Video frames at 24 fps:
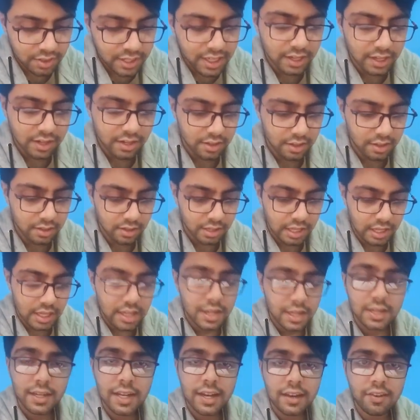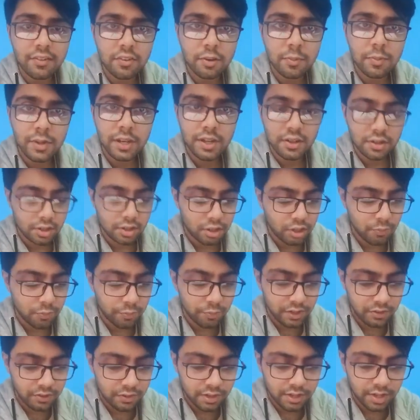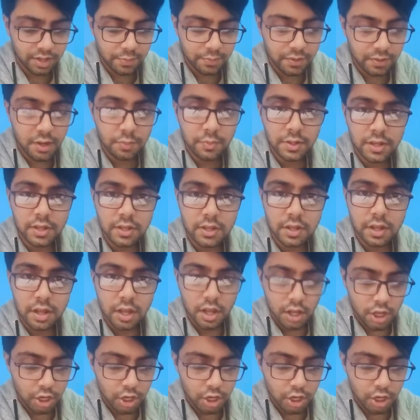Yeah, there will be a history of previous epidemics,